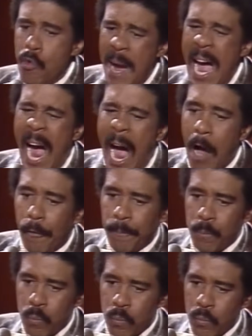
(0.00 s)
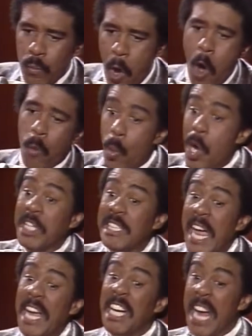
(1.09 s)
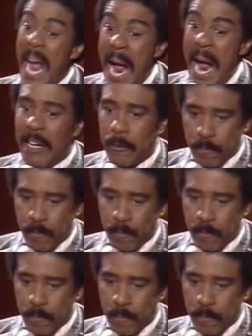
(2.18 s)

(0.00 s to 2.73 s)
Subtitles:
miles. On 1 tank of gas.